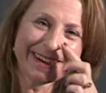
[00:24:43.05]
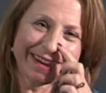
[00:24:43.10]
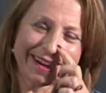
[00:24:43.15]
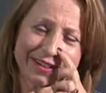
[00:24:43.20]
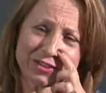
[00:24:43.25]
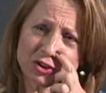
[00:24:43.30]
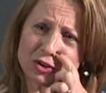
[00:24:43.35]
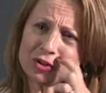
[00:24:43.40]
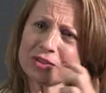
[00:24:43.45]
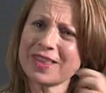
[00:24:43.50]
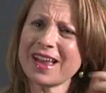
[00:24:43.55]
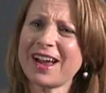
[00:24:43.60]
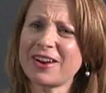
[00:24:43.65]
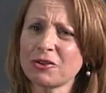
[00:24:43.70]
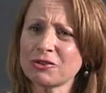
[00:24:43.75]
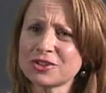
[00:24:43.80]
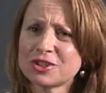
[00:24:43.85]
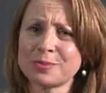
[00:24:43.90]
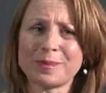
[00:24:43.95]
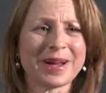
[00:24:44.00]
It's good that our
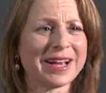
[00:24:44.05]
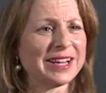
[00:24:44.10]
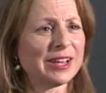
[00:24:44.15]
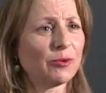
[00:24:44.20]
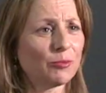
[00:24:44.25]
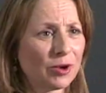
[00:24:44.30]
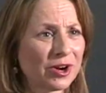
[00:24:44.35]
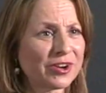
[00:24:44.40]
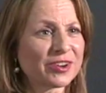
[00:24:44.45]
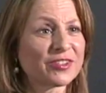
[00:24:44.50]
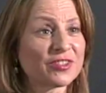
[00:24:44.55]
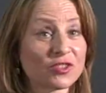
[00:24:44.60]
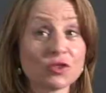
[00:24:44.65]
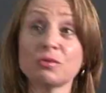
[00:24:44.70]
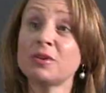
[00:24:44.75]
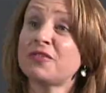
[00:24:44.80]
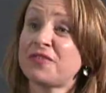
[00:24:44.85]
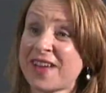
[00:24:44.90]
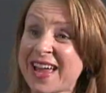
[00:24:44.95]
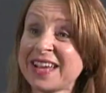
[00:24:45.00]
autopilot works
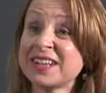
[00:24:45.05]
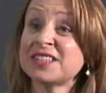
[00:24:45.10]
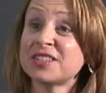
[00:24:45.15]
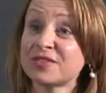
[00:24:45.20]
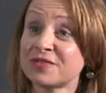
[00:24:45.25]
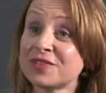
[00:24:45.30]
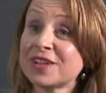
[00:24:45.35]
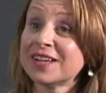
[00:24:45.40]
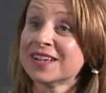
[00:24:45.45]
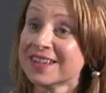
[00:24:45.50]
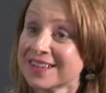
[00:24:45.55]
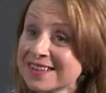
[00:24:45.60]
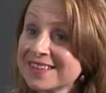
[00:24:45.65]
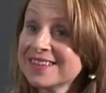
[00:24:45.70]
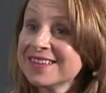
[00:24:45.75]
so effectively.